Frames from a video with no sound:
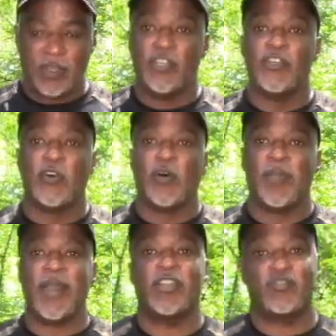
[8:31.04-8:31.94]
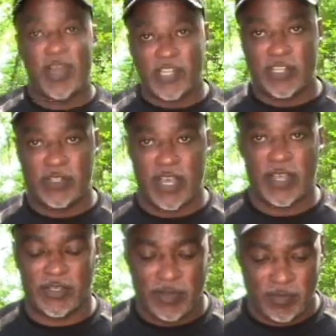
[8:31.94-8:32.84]
you do a penetration
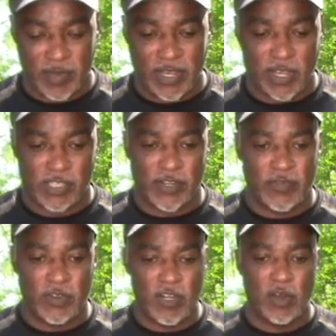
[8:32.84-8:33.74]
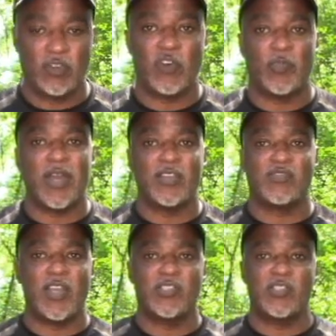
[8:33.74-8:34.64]
test, because if you don't do a
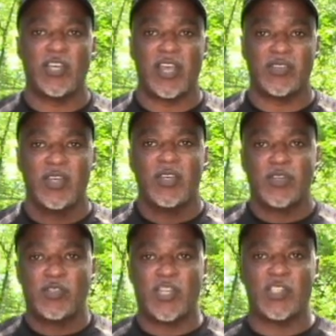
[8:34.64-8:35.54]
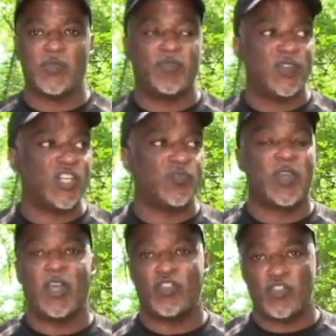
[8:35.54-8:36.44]
penetration test, just
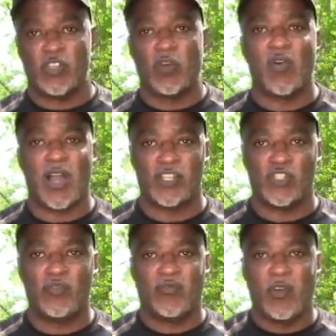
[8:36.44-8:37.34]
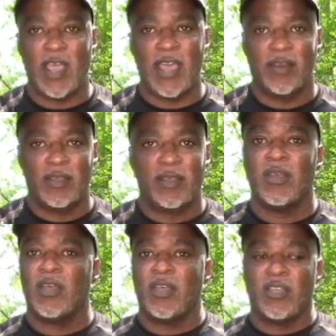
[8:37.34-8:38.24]
because you say, oh, I can shoot flat,
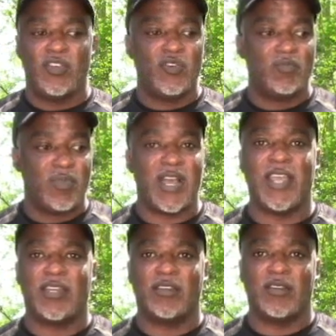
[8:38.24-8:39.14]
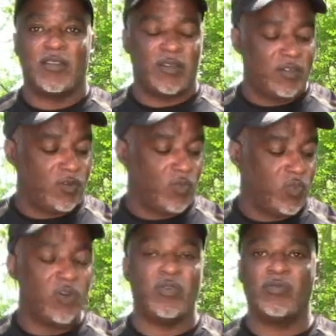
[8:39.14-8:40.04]
you might
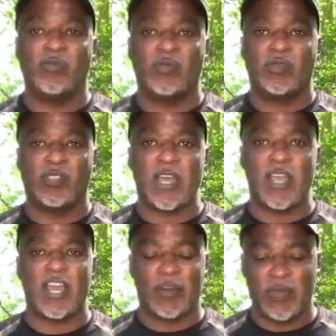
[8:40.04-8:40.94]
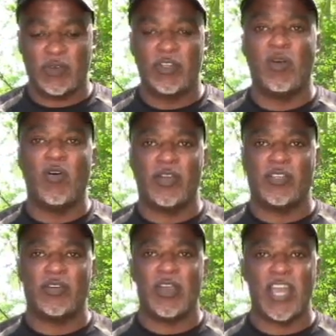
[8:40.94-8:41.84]
wound the animal. You owe it
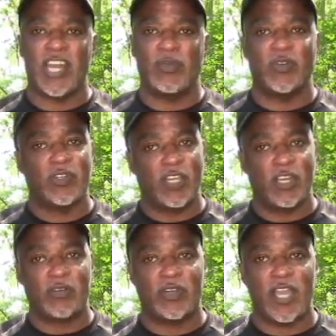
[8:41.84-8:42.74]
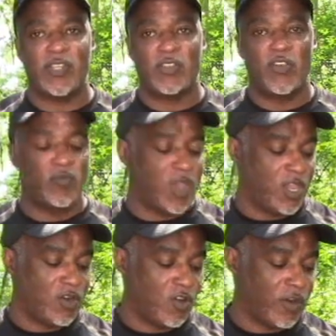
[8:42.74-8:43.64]
to the animal to get a nice
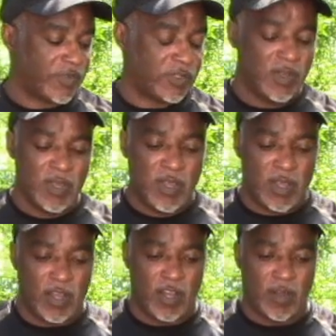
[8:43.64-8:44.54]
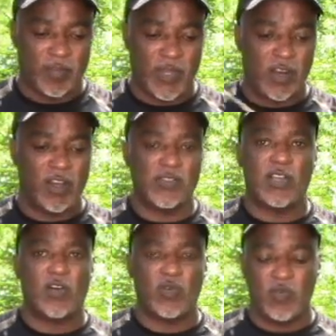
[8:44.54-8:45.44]
humane harvest. And
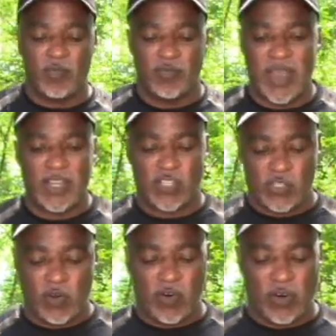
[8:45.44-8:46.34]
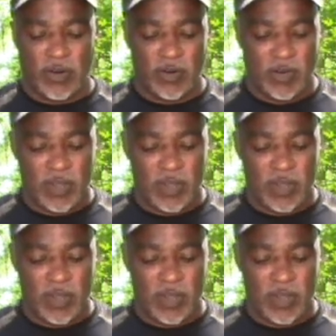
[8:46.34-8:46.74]
also make sure,